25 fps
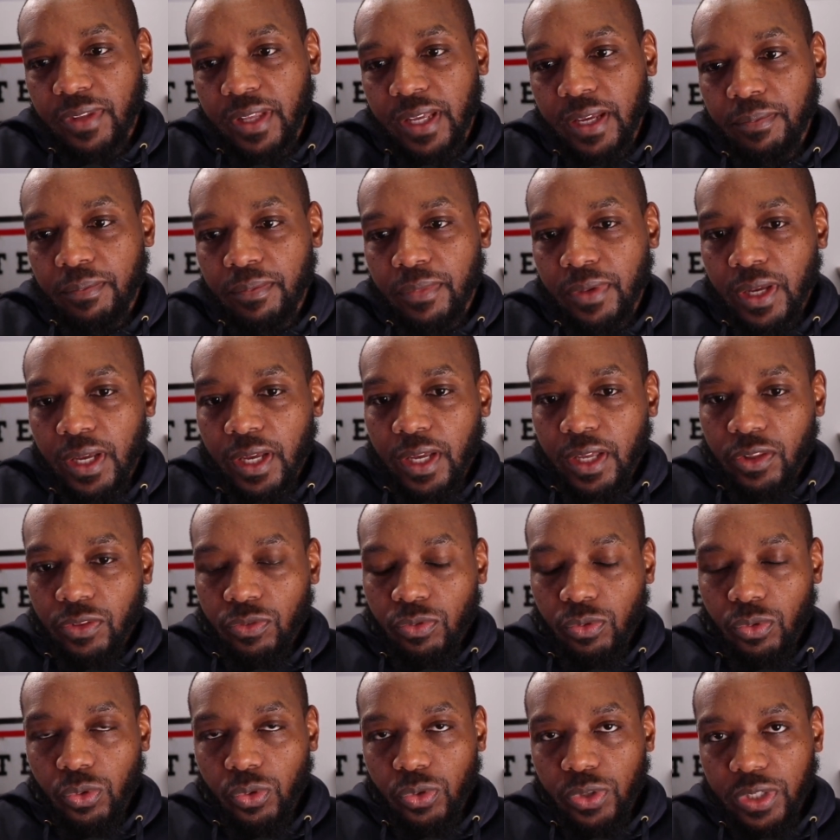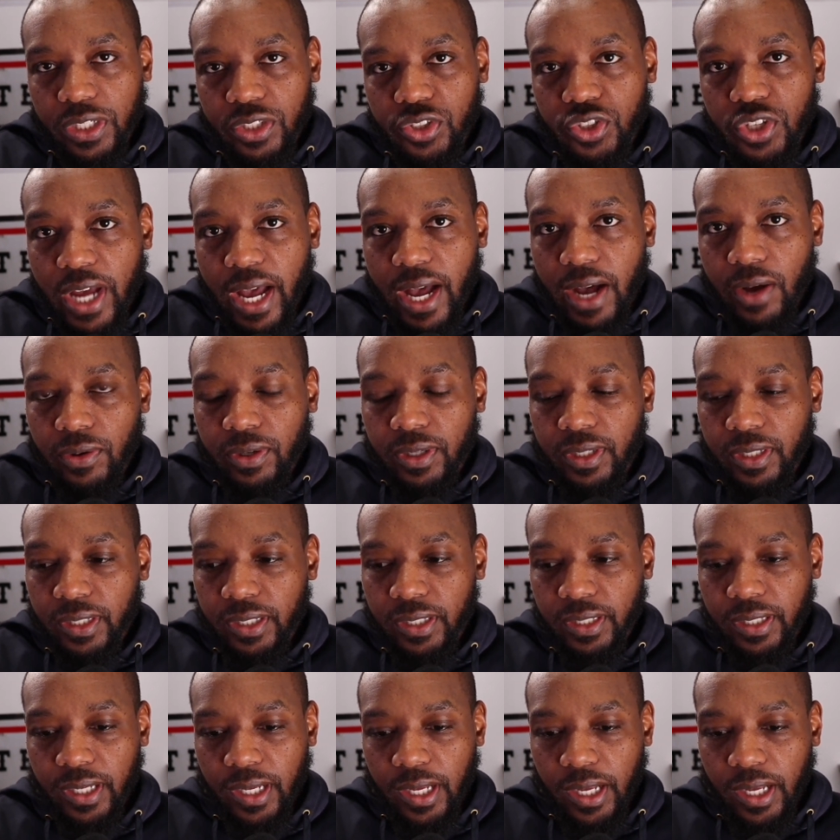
them through your childhood